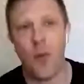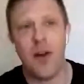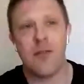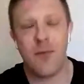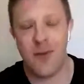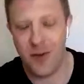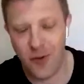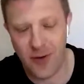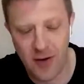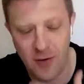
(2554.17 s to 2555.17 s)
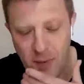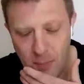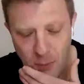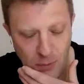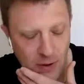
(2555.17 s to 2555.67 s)
what we're referring to here, if
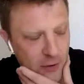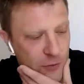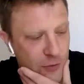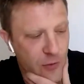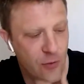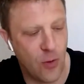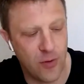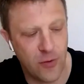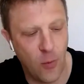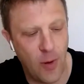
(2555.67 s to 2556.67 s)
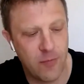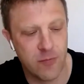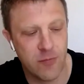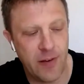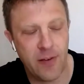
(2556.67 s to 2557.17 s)
people aren't sure, so we've
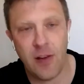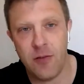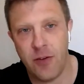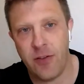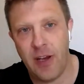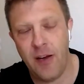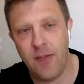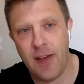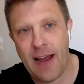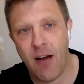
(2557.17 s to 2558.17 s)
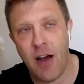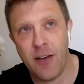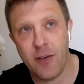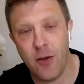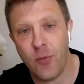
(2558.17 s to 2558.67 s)
recently received
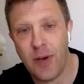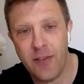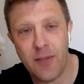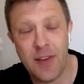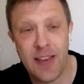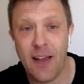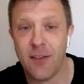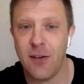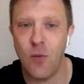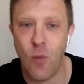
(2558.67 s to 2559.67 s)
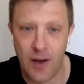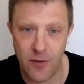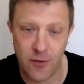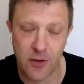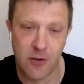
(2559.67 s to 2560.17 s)
our ISO
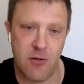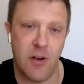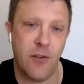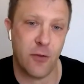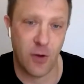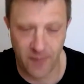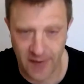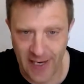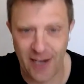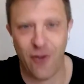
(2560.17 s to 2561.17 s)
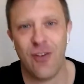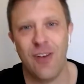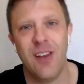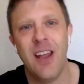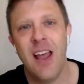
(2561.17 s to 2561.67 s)
27001 security
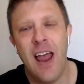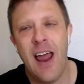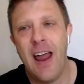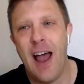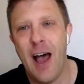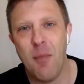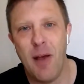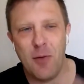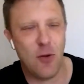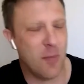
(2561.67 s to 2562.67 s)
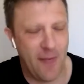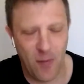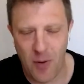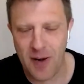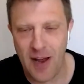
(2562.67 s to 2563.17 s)
certification. As we talked
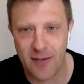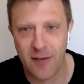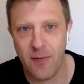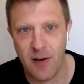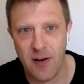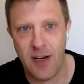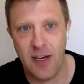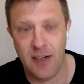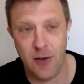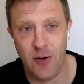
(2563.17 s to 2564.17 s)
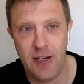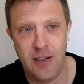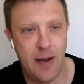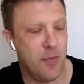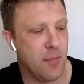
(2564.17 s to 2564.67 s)
about in the webinar, it's a very
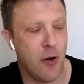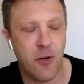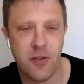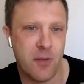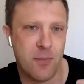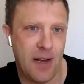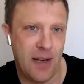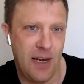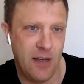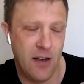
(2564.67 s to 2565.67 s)
in-depth process, but